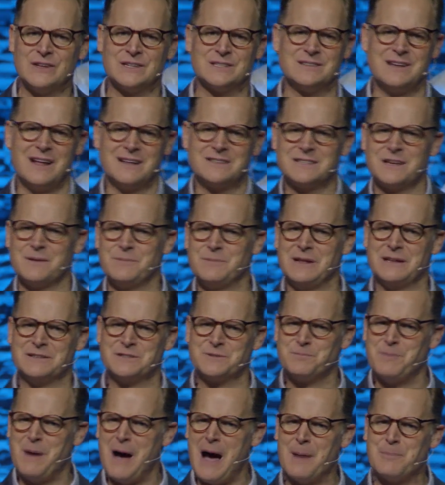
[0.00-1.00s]
It's not something
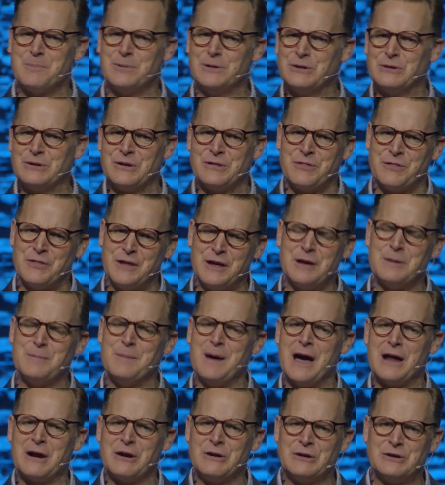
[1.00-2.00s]
that's popular to think
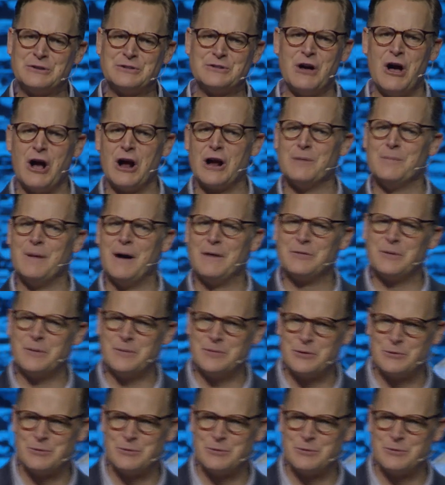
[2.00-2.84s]
about or to talk about.